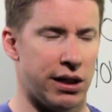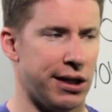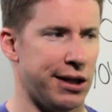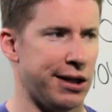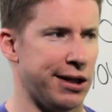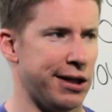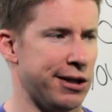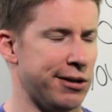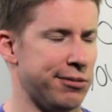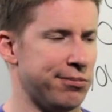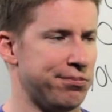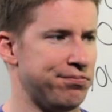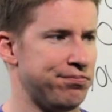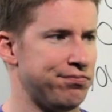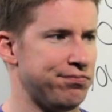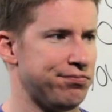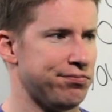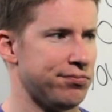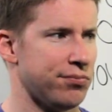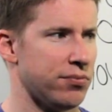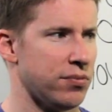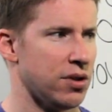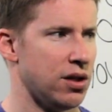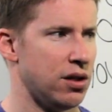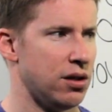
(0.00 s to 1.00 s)
Um,
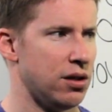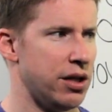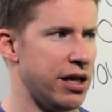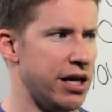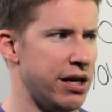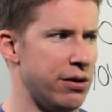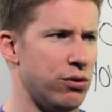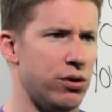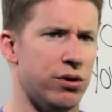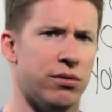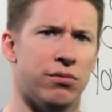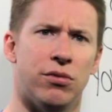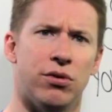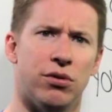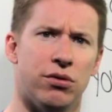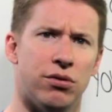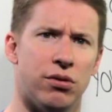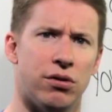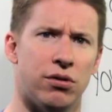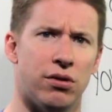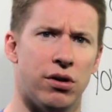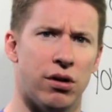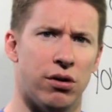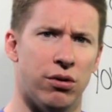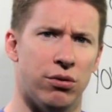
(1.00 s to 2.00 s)
it would,
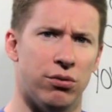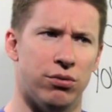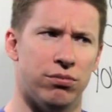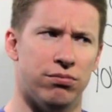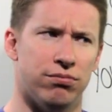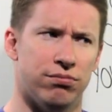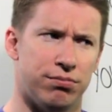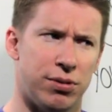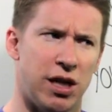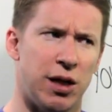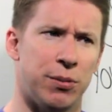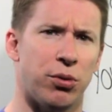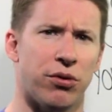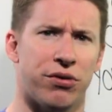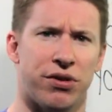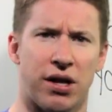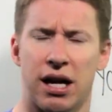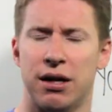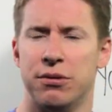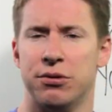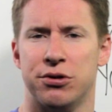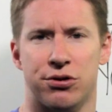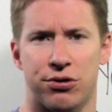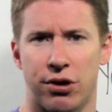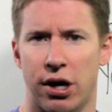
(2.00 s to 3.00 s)
it, er, people
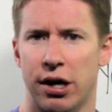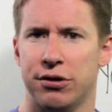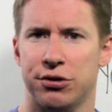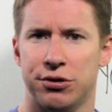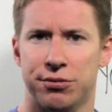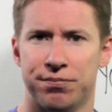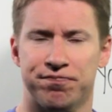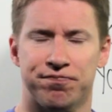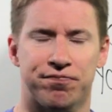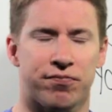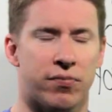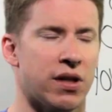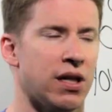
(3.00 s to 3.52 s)
thought it was strange.